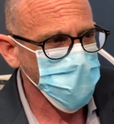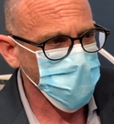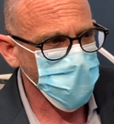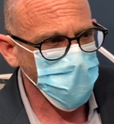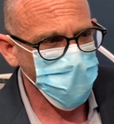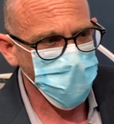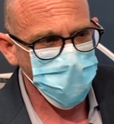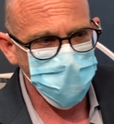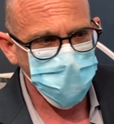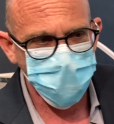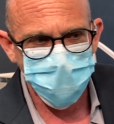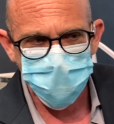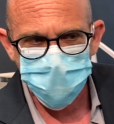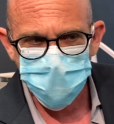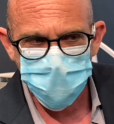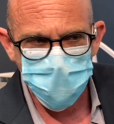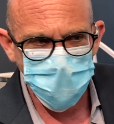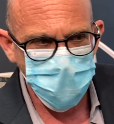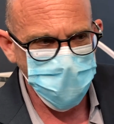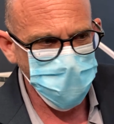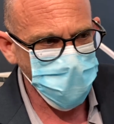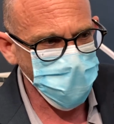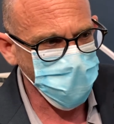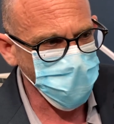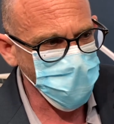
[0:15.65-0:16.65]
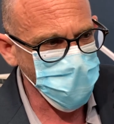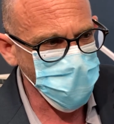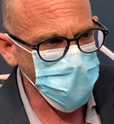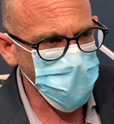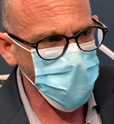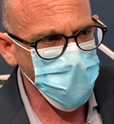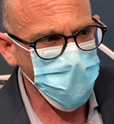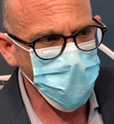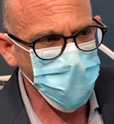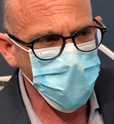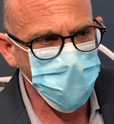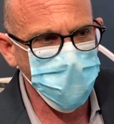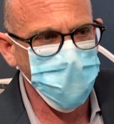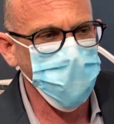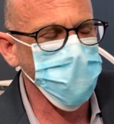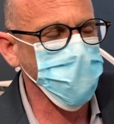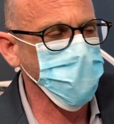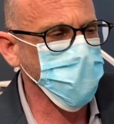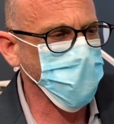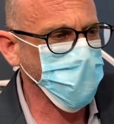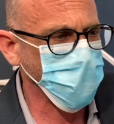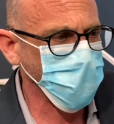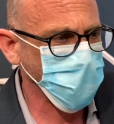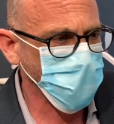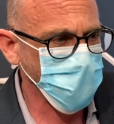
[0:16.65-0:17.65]
So you can see all the
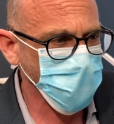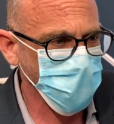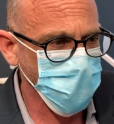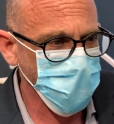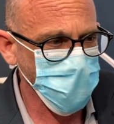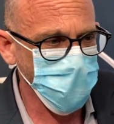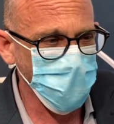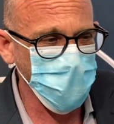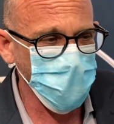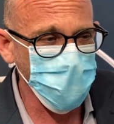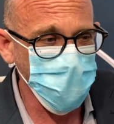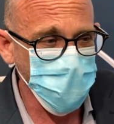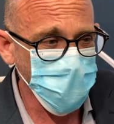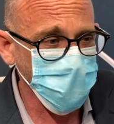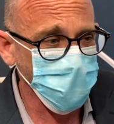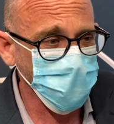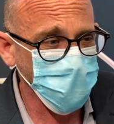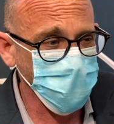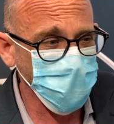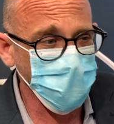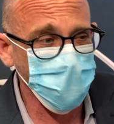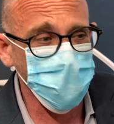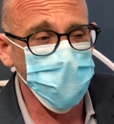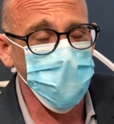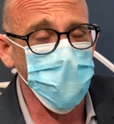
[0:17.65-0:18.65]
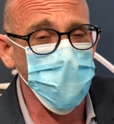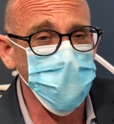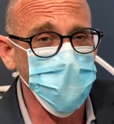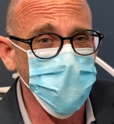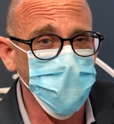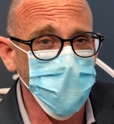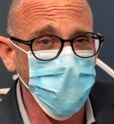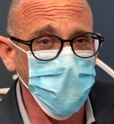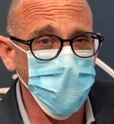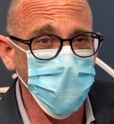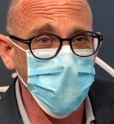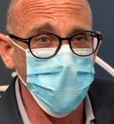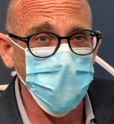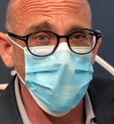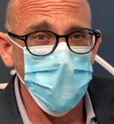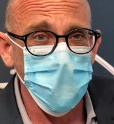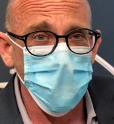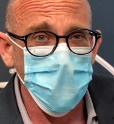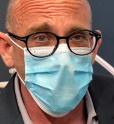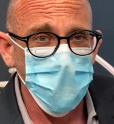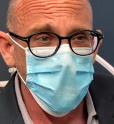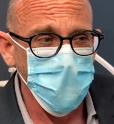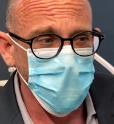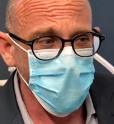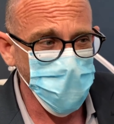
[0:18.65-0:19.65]
controls. They're instantly accessible
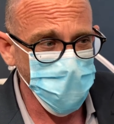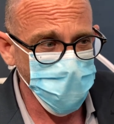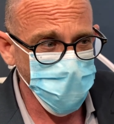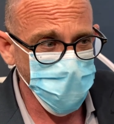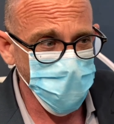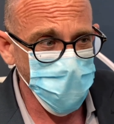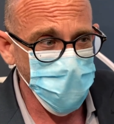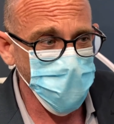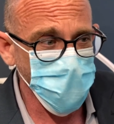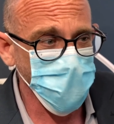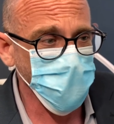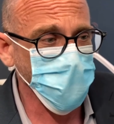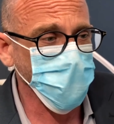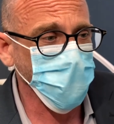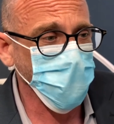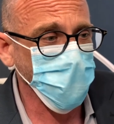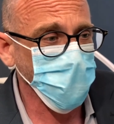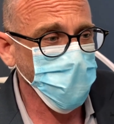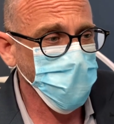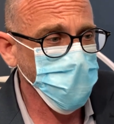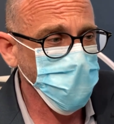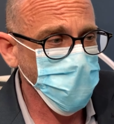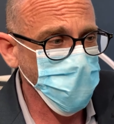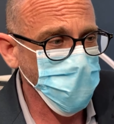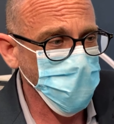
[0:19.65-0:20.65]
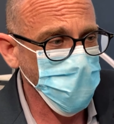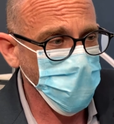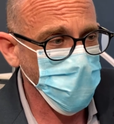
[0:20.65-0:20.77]
and visible